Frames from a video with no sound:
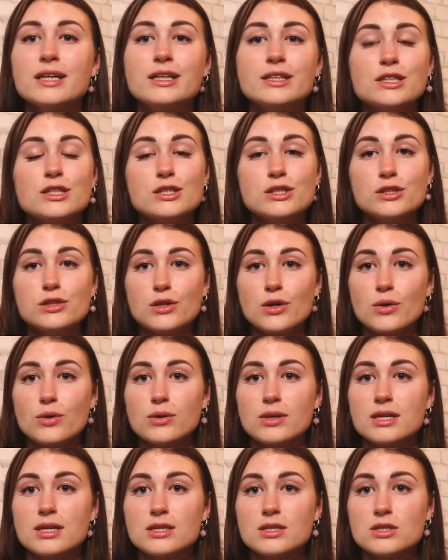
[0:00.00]
Just
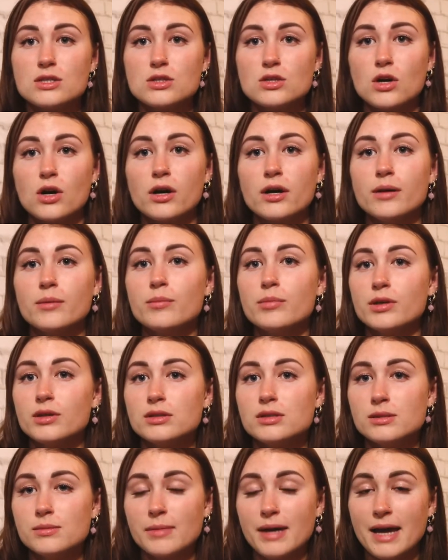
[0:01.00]
slowly start, build
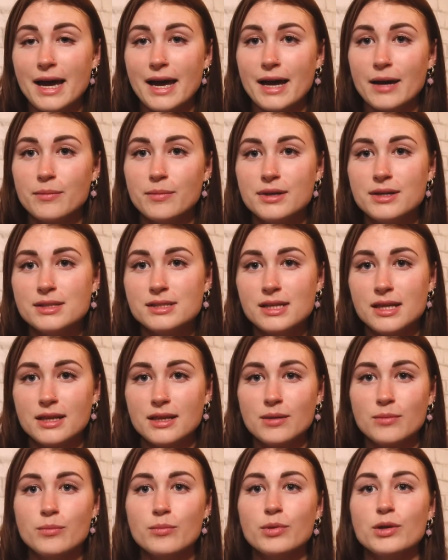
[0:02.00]
some habits, and
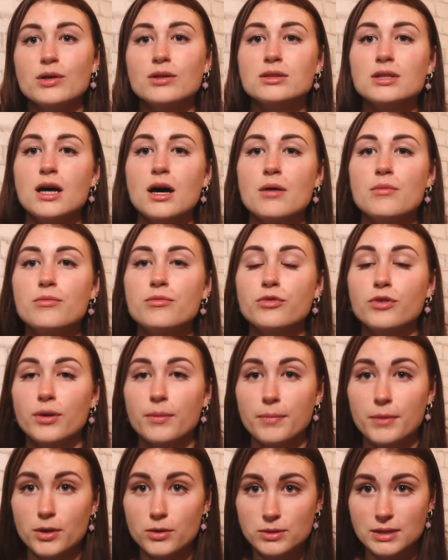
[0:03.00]
then build up
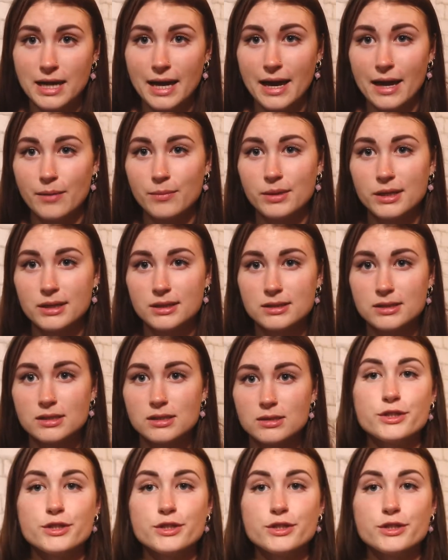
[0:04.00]
from those habits.